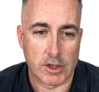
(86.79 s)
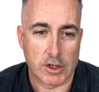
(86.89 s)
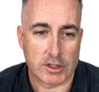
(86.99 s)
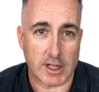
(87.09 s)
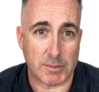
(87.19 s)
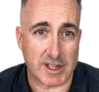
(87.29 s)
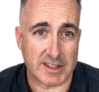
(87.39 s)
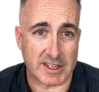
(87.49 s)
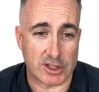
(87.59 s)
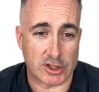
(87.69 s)
So that
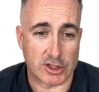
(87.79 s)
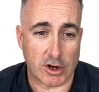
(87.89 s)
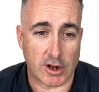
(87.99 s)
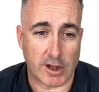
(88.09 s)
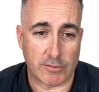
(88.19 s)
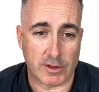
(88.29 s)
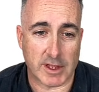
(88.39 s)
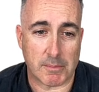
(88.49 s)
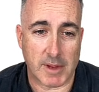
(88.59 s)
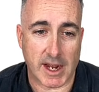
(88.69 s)
means it should start off with
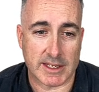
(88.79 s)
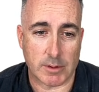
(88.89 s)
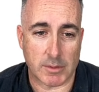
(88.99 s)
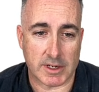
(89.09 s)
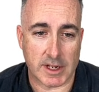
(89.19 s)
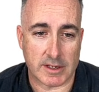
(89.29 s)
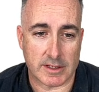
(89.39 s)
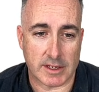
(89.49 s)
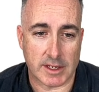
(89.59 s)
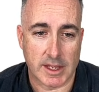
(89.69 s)
that maximum
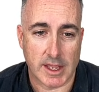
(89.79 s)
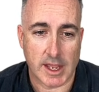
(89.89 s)
intensity,